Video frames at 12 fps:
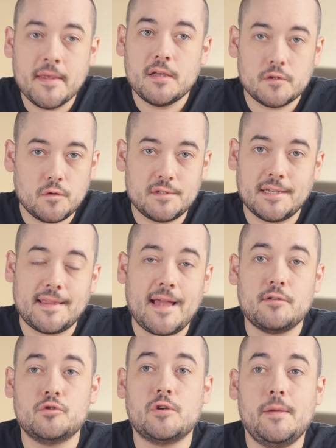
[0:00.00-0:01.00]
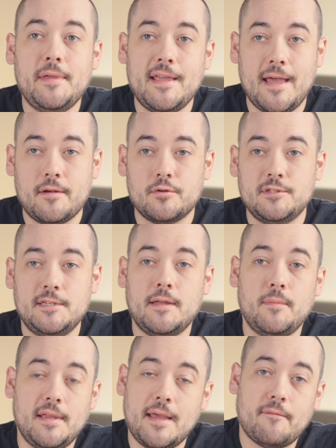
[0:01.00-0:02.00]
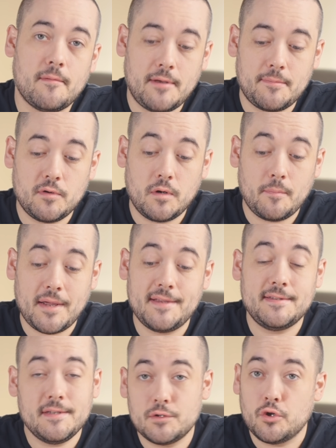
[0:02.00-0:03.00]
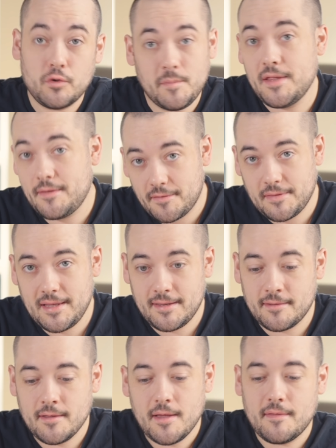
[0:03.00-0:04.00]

So it's like that dreamy energy that we get from Neptune and Pisces could be the thing